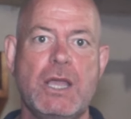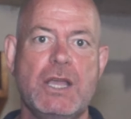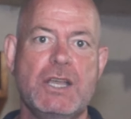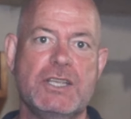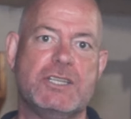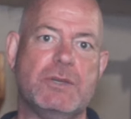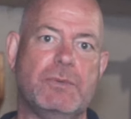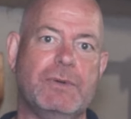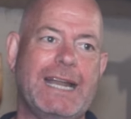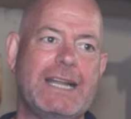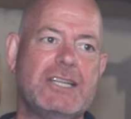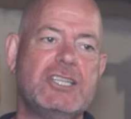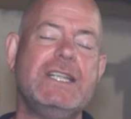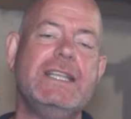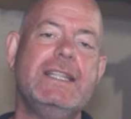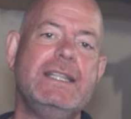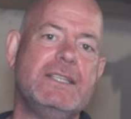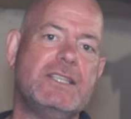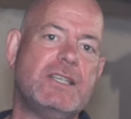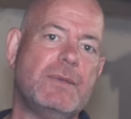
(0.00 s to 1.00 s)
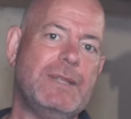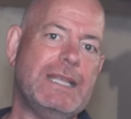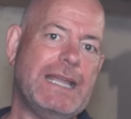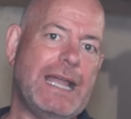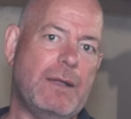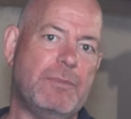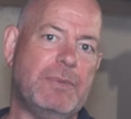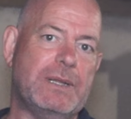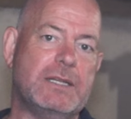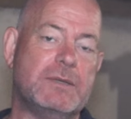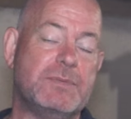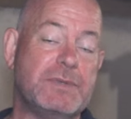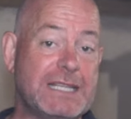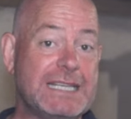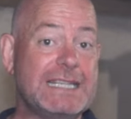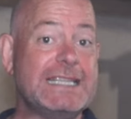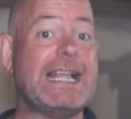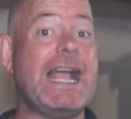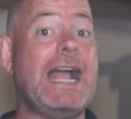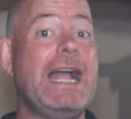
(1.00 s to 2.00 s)
So we're actually in some of the outbuildings, but
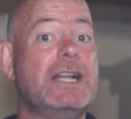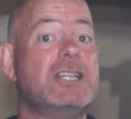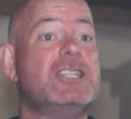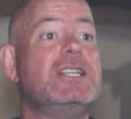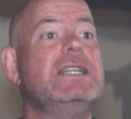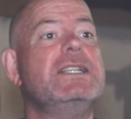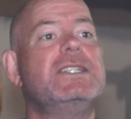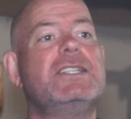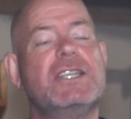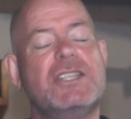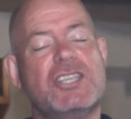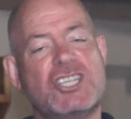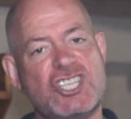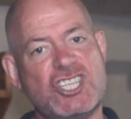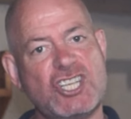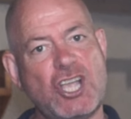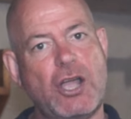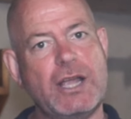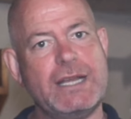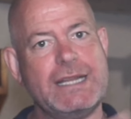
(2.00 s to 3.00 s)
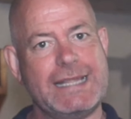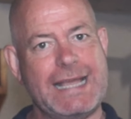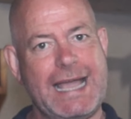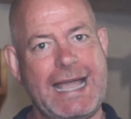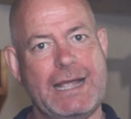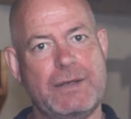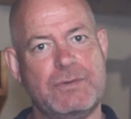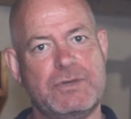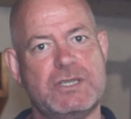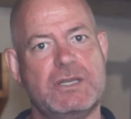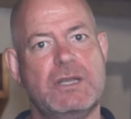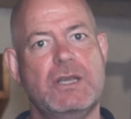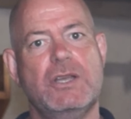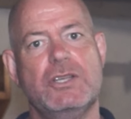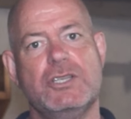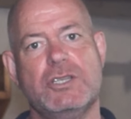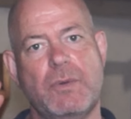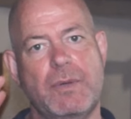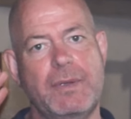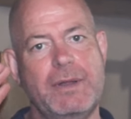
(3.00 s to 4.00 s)
this actually is to the side of the house.
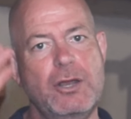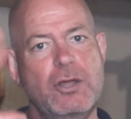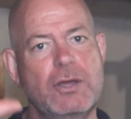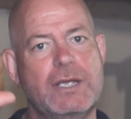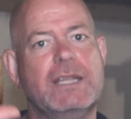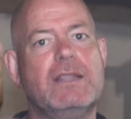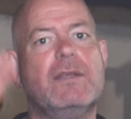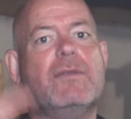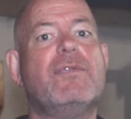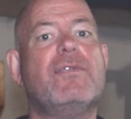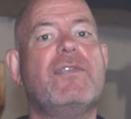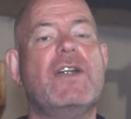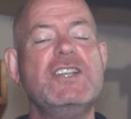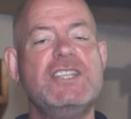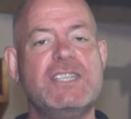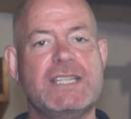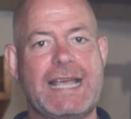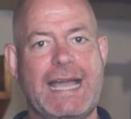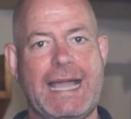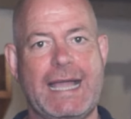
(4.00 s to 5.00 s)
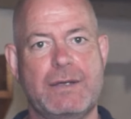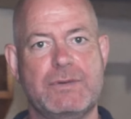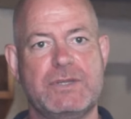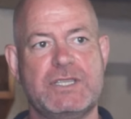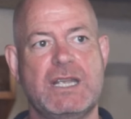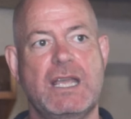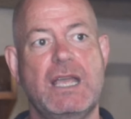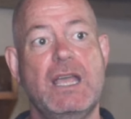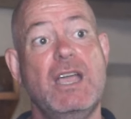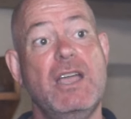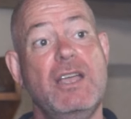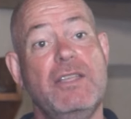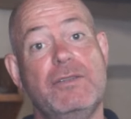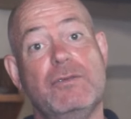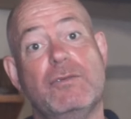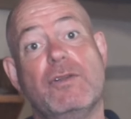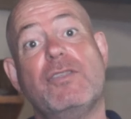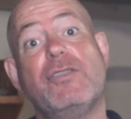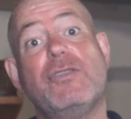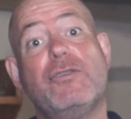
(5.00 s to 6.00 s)
So when we look at the front of the house,
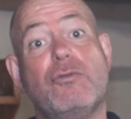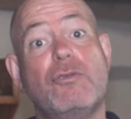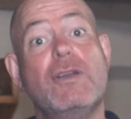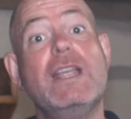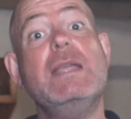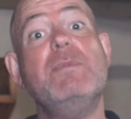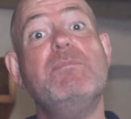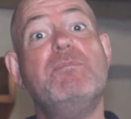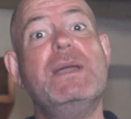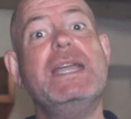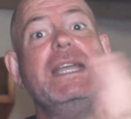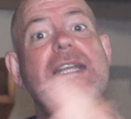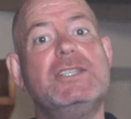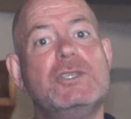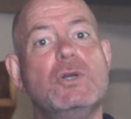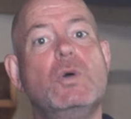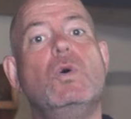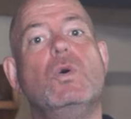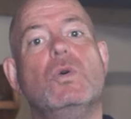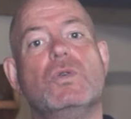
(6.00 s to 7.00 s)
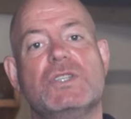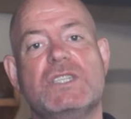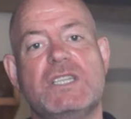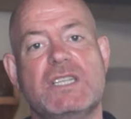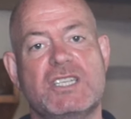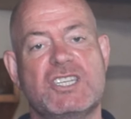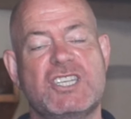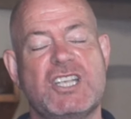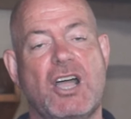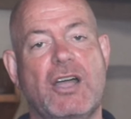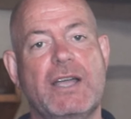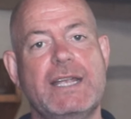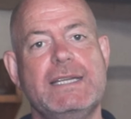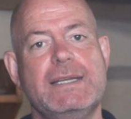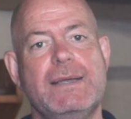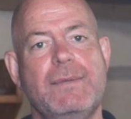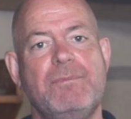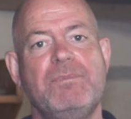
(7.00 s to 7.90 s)
there are three big doors to the side.